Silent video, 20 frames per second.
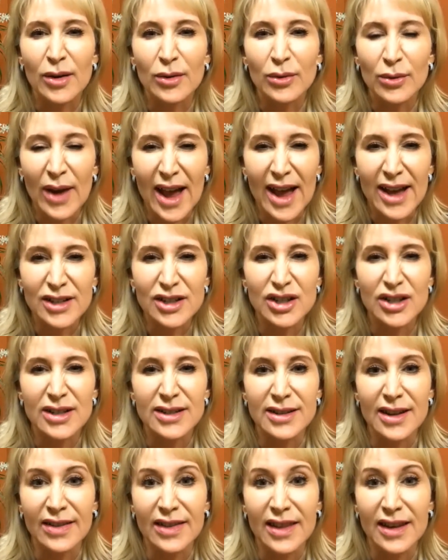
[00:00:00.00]

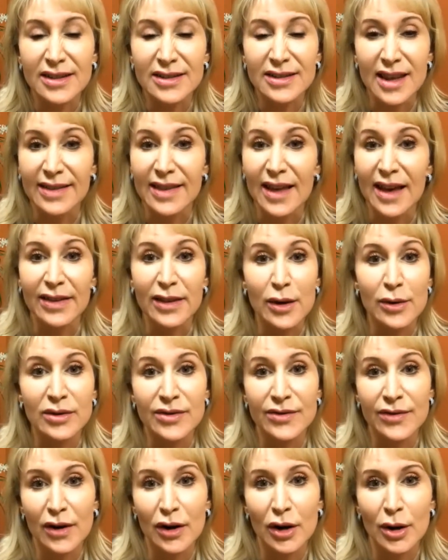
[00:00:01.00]
rashes and things like that. That
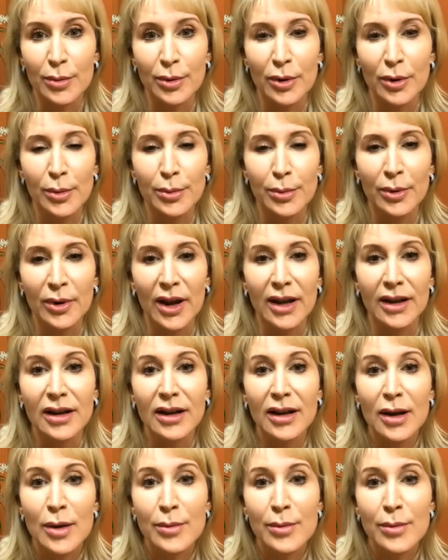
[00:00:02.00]
was very appropriate.